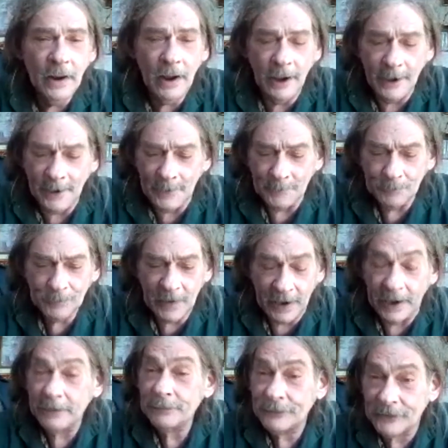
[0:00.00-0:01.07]

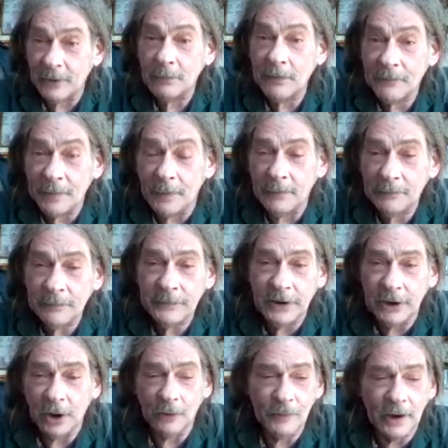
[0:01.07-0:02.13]
And some of them,
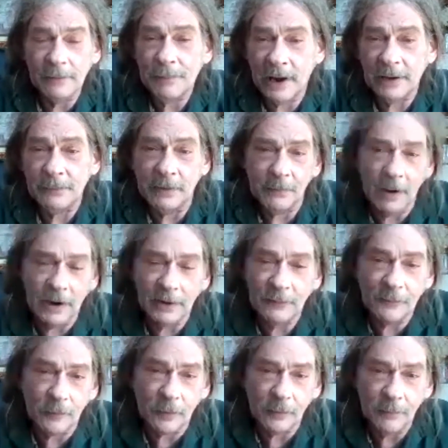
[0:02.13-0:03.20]
they paid me money
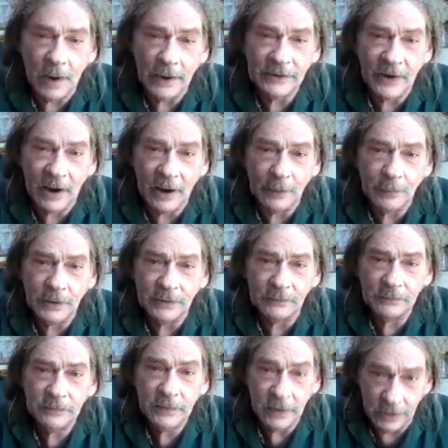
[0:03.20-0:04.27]
for my time
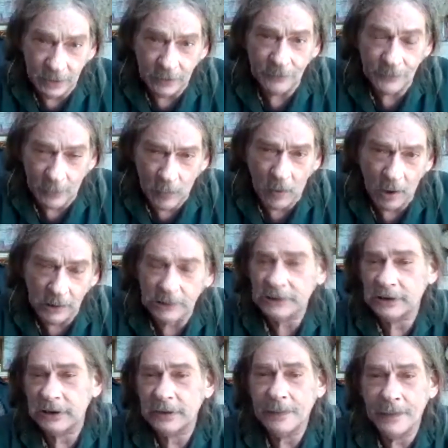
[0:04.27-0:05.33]
and, the
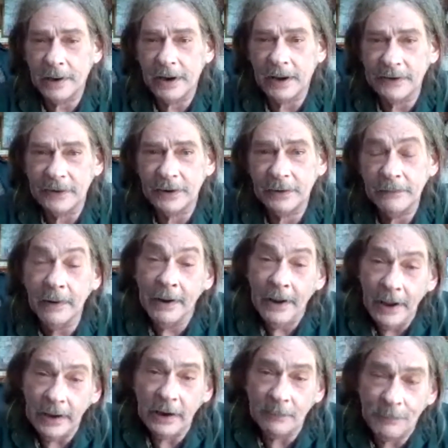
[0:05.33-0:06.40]
quality that I did.
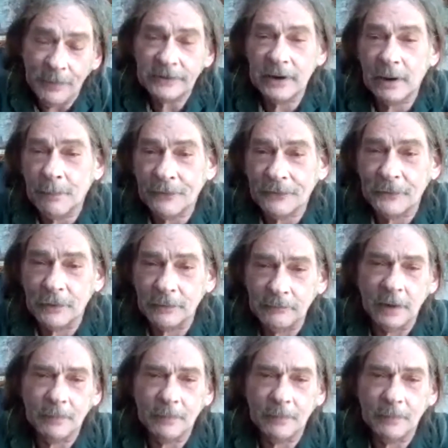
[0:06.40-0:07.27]
And I picked up a certain